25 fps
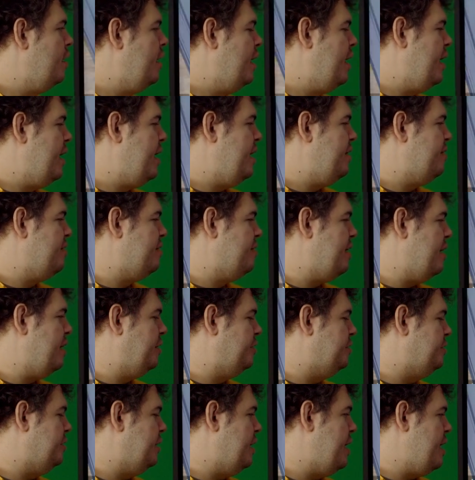is
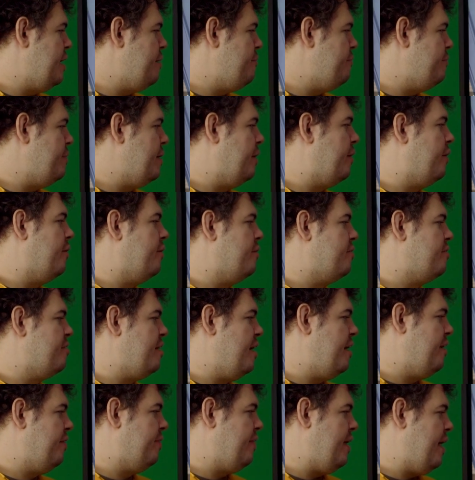essentially we could
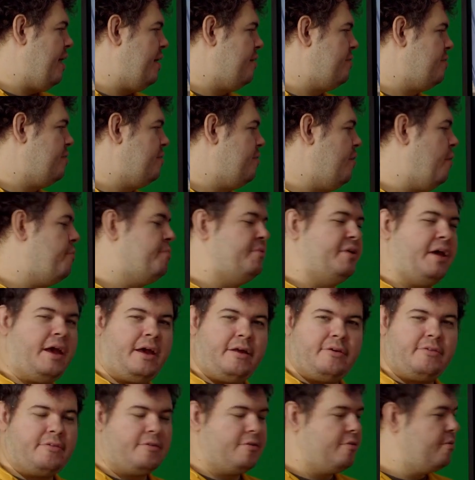take that object
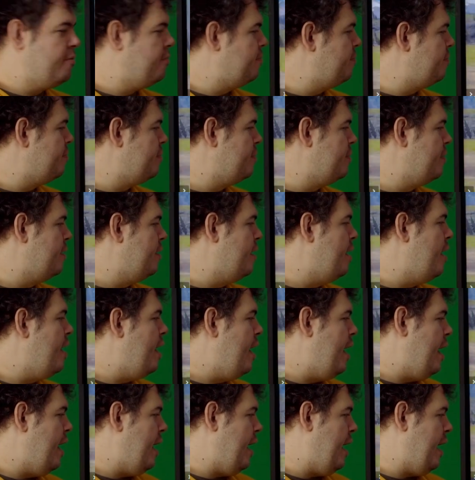
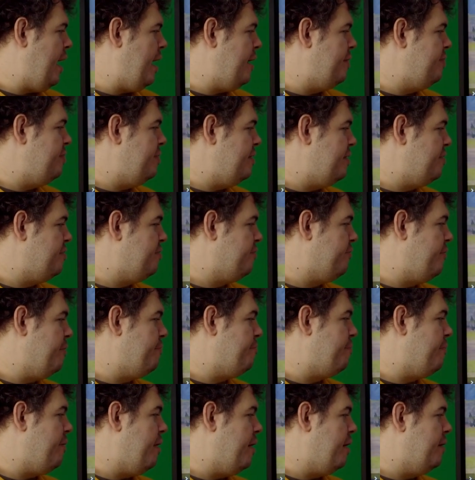and this script
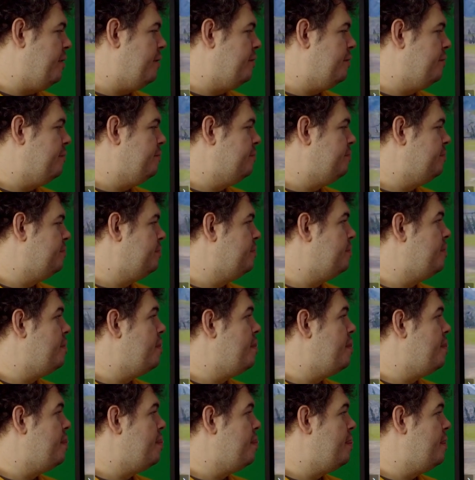brain
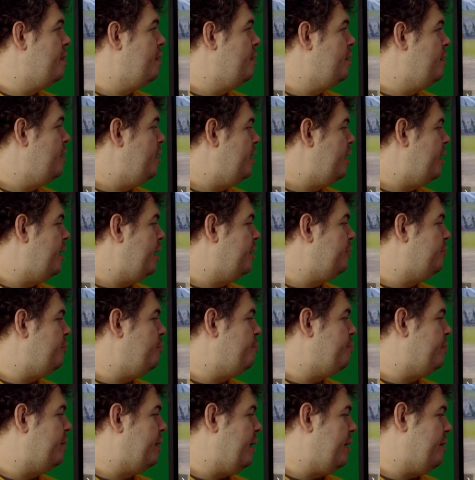and
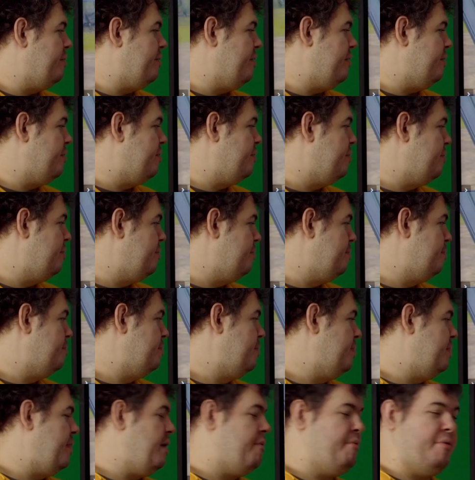duplicate it.
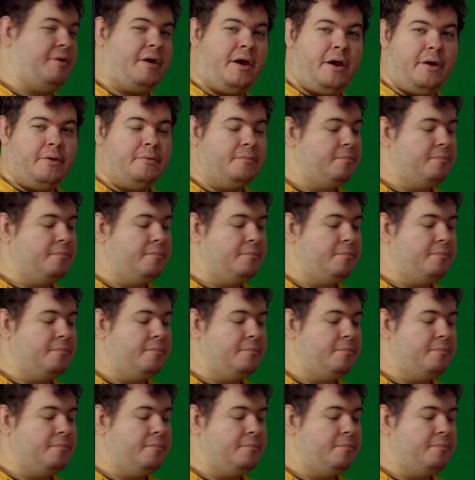There we go.